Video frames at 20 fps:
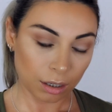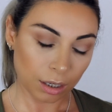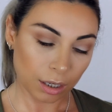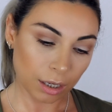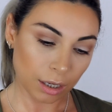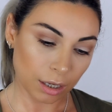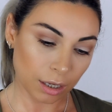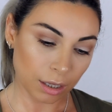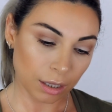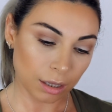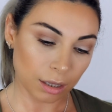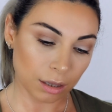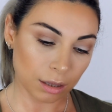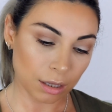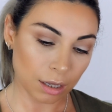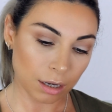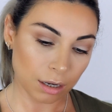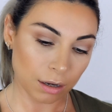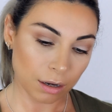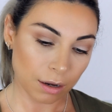
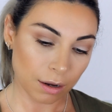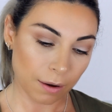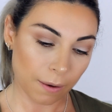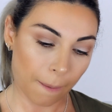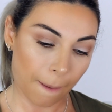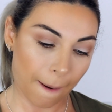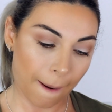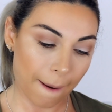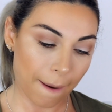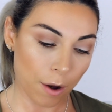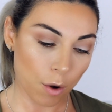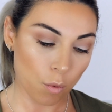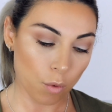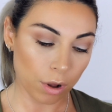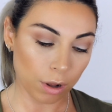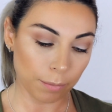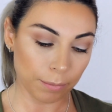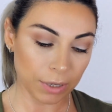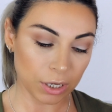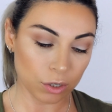And I
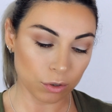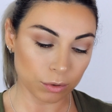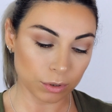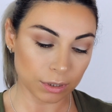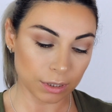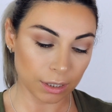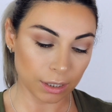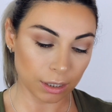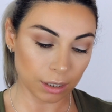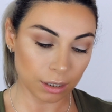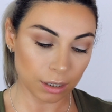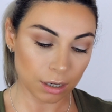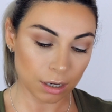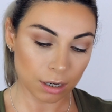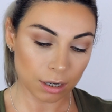will be using